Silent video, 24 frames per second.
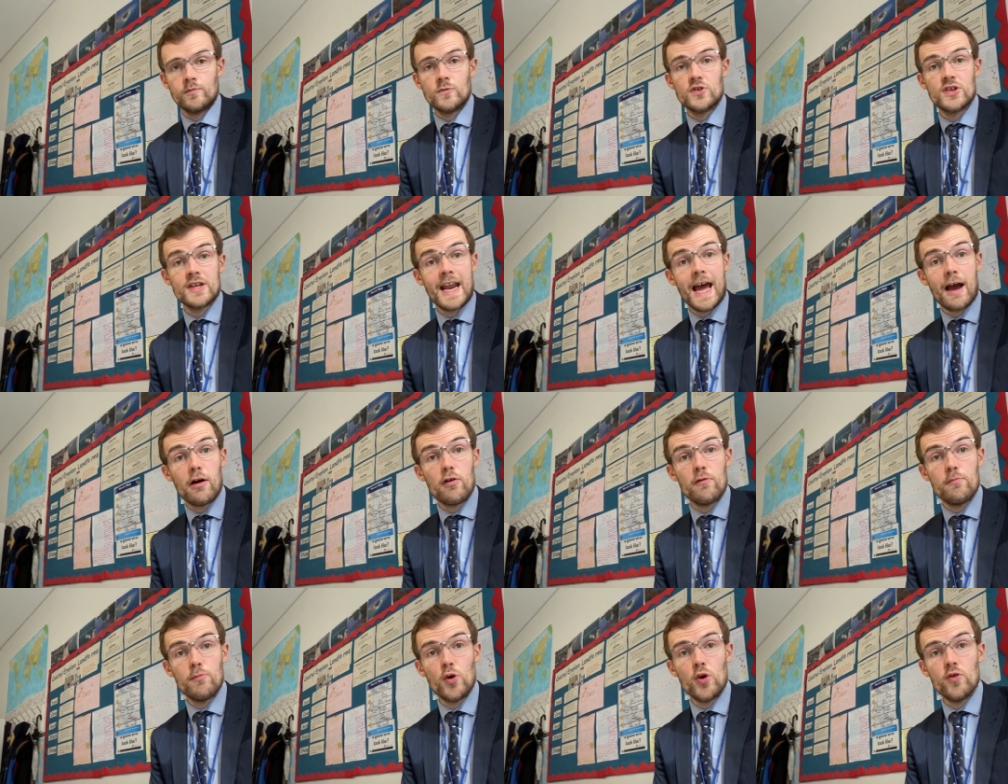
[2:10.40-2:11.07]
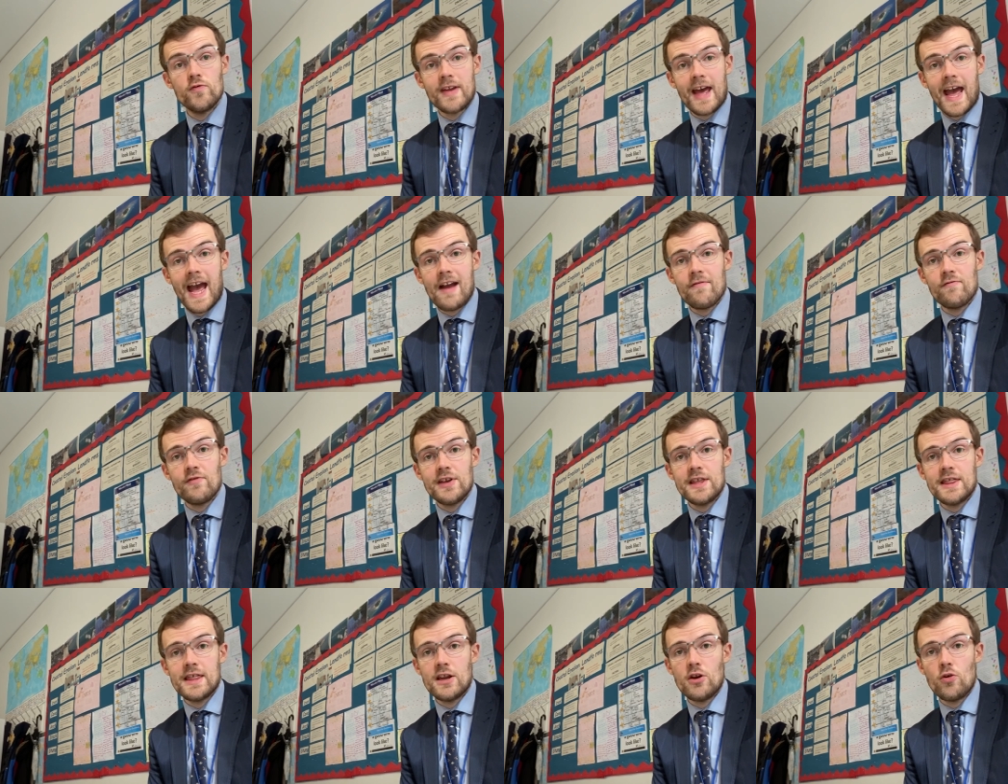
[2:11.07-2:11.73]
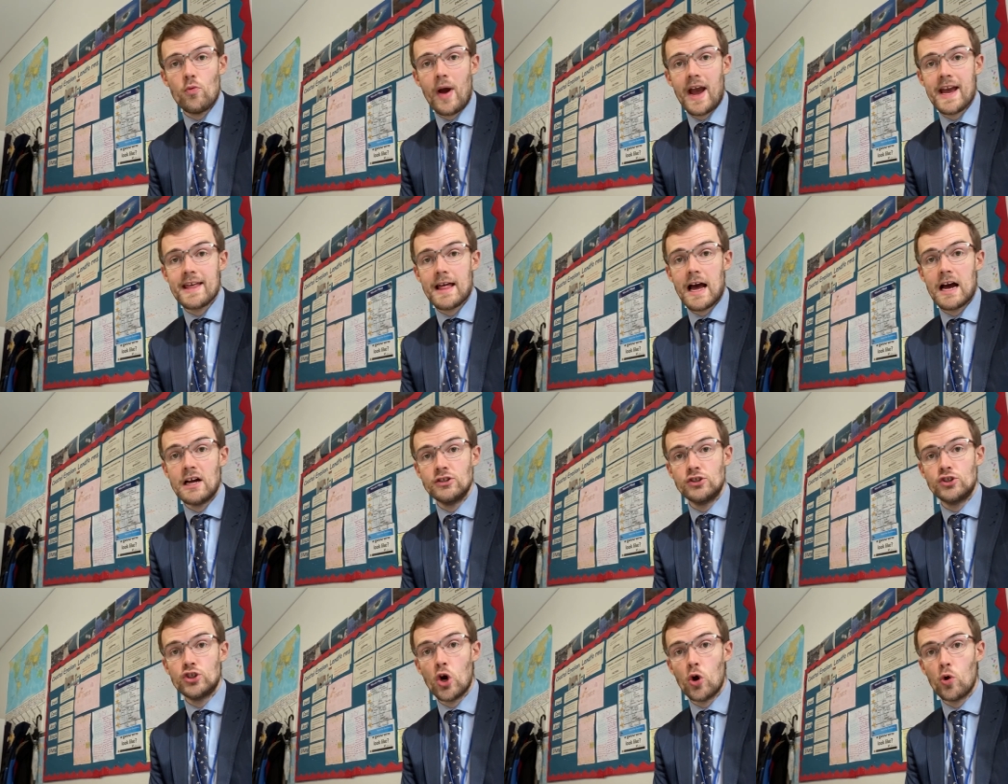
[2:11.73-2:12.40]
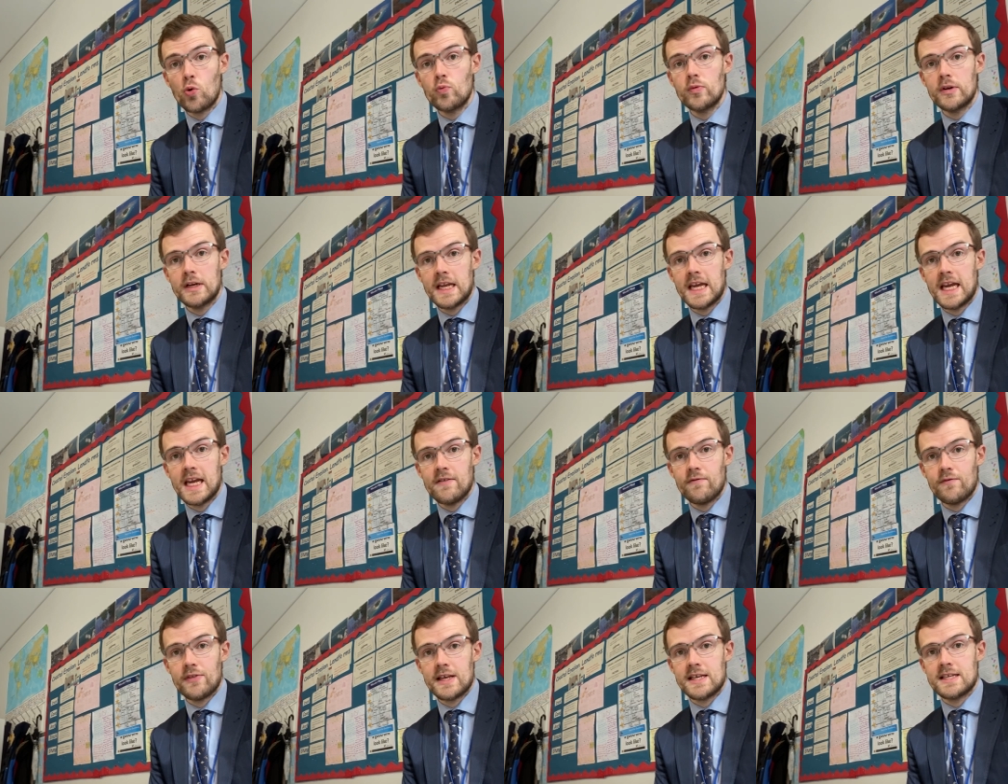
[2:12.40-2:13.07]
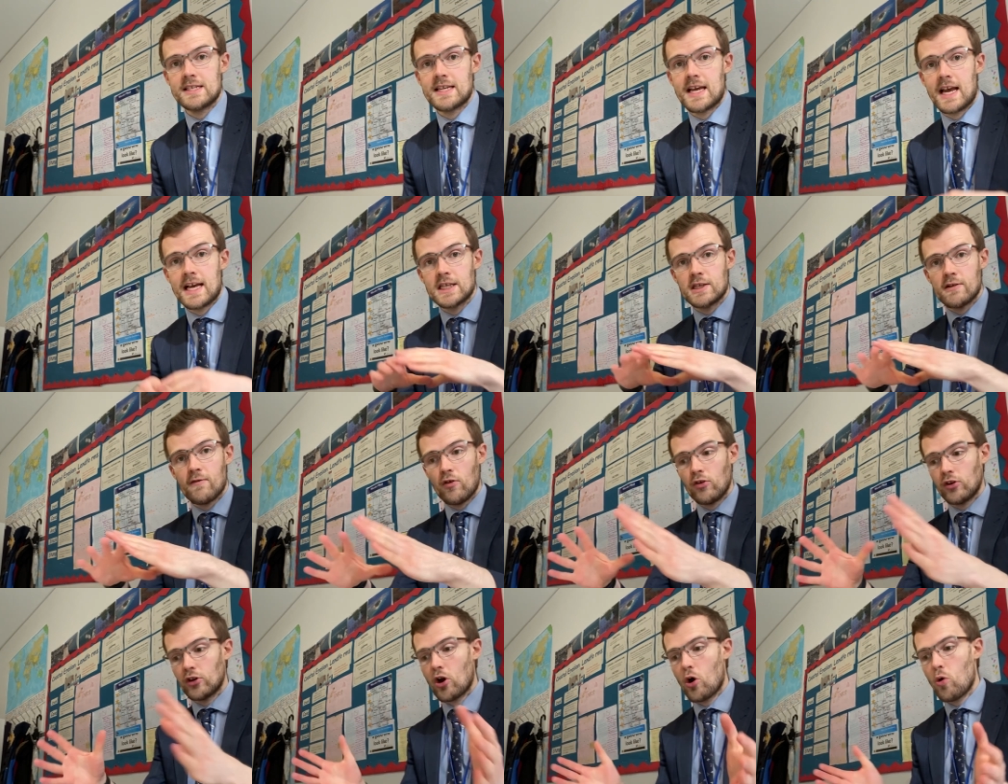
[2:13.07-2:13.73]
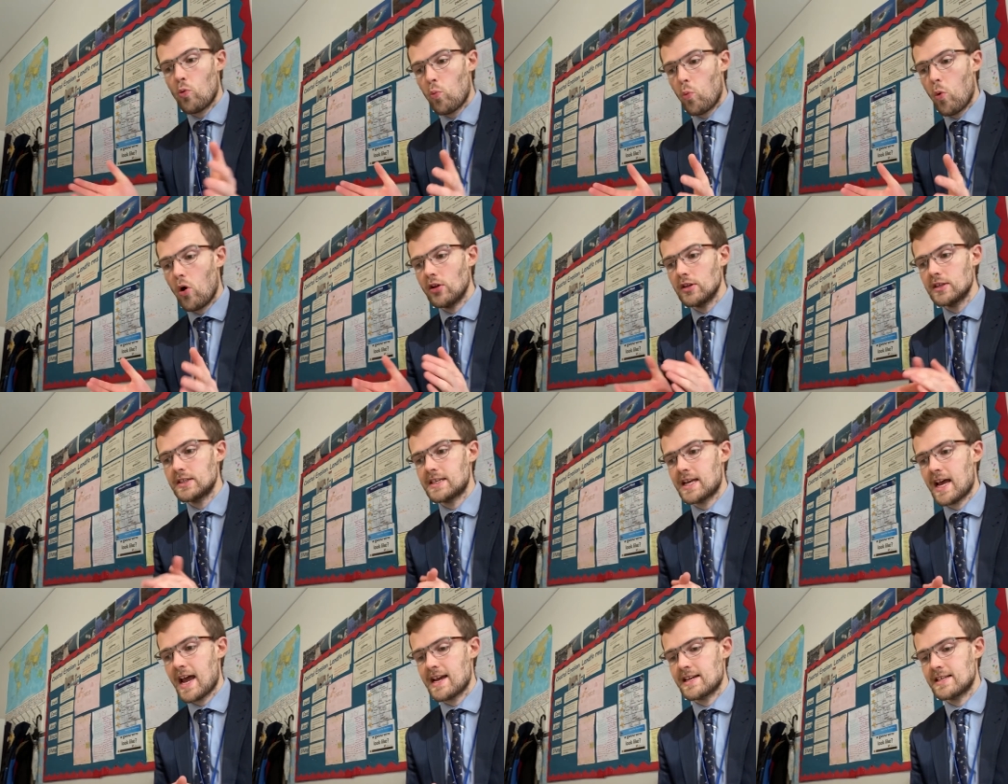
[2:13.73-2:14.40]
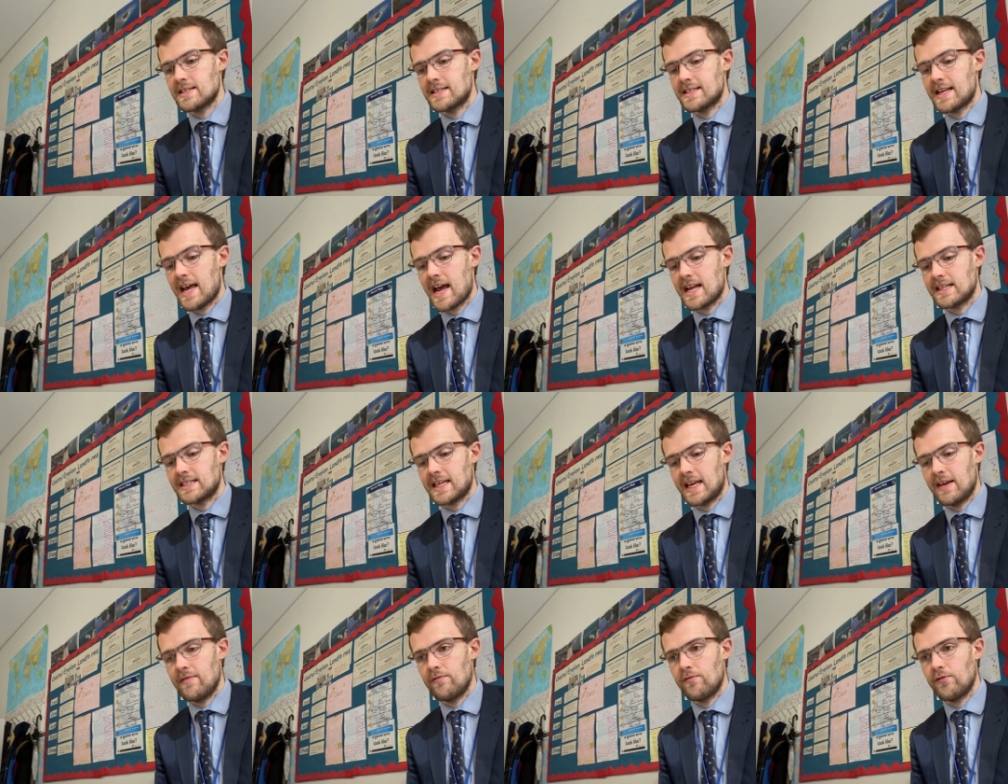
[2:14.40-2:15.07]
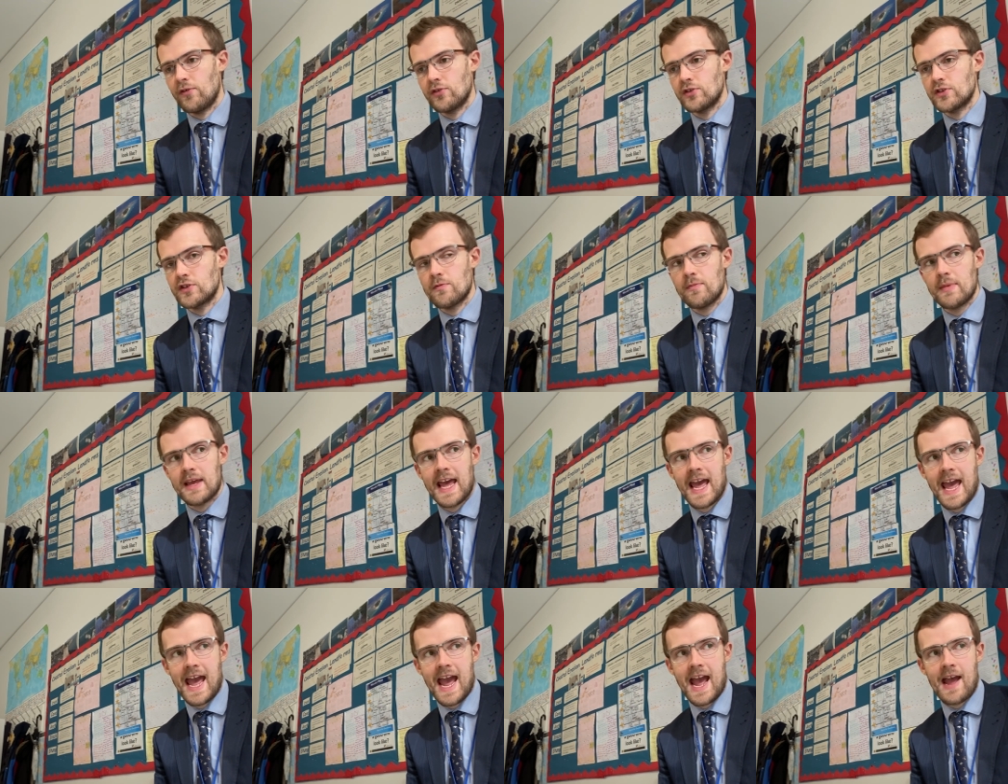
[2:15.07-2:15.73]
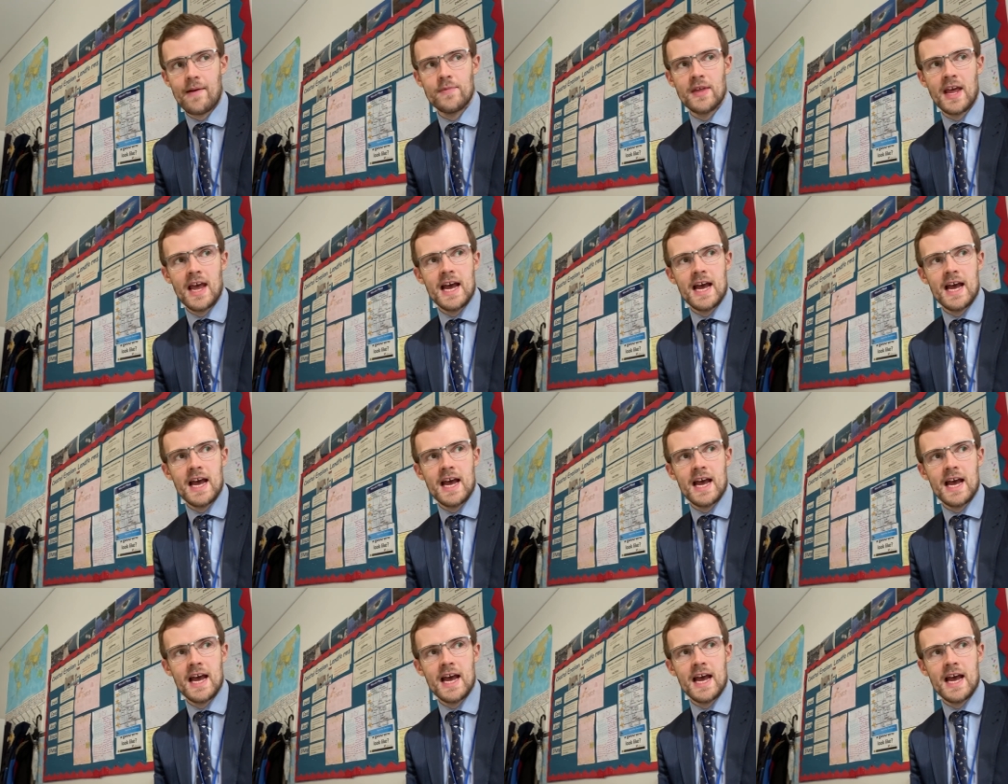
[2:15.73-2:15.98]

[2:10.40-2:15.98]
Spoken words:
So now I've moved everything away that I don't need for this test. I've only got 1 test set in front of me here.